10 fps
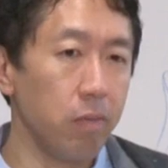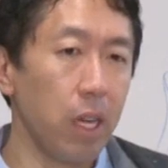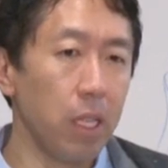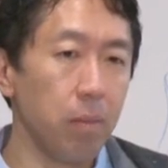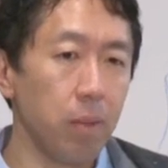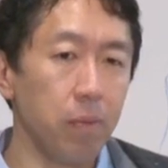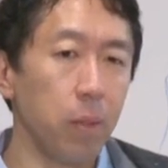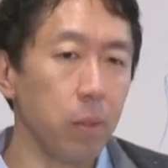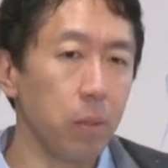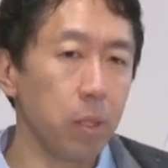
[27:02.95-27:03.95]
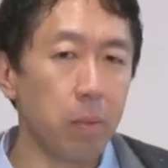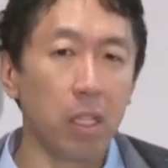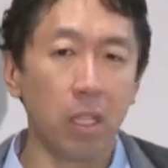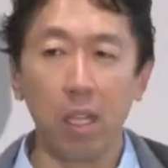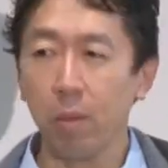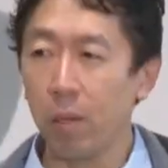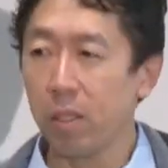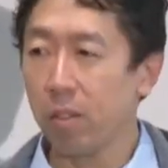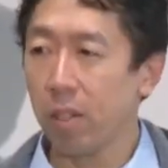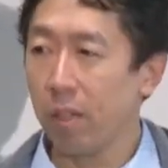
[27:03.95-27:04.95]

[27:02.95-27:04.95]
right before you spend a lot of work to try